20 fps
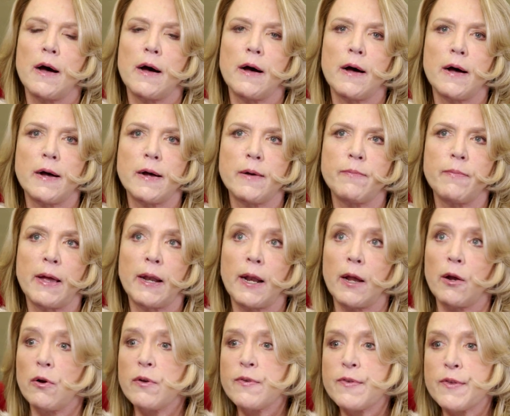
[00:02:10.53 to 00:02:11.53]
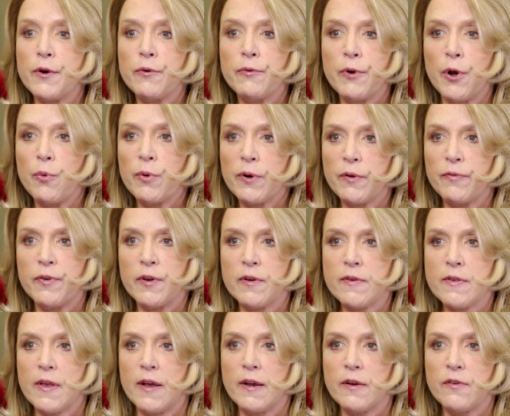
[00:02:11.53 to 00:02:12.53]
And I also know what it
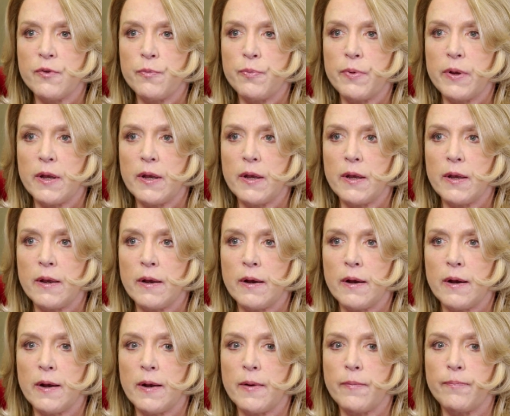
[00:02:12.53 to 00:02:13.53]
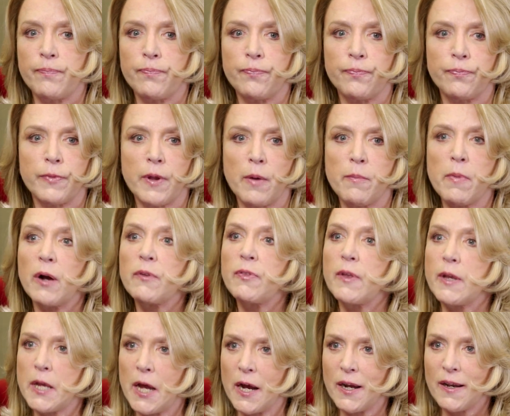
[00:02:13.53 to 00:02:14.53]
feels like to be among
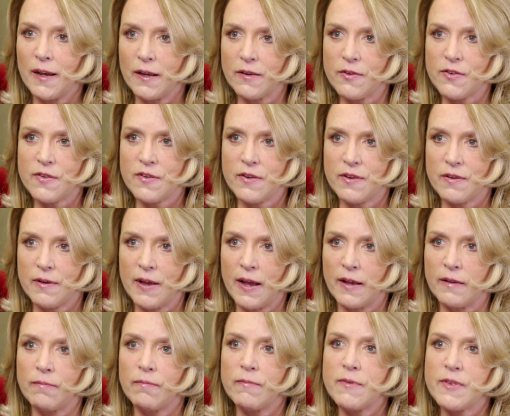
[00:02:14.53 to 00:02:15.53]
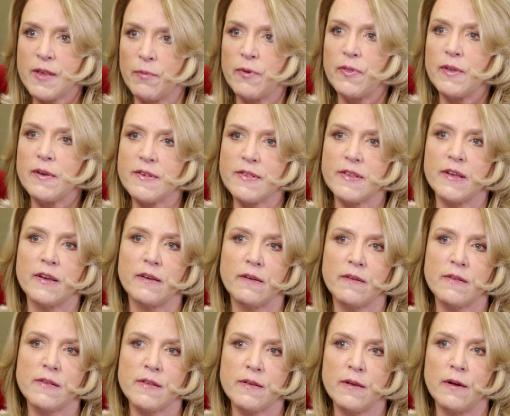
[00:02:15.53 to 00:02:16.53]
the youngest at some of these
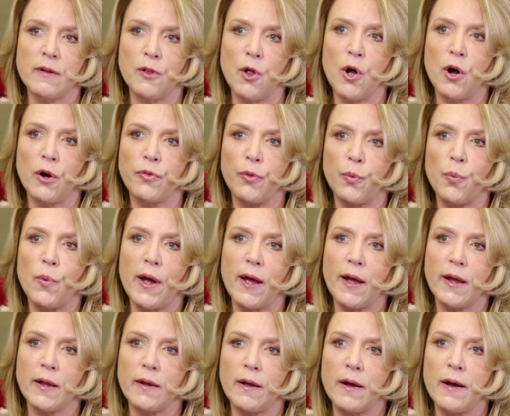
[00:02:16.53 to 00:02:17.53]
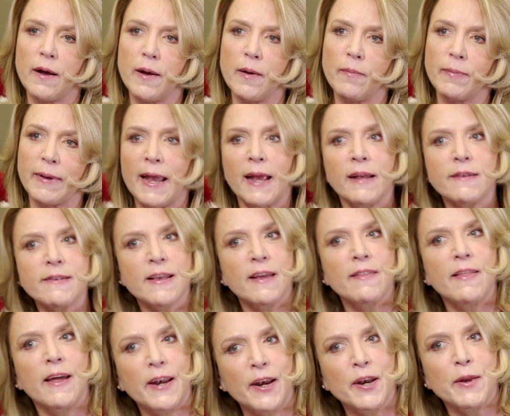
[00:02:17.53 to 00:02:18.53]
things along the way. Can't say that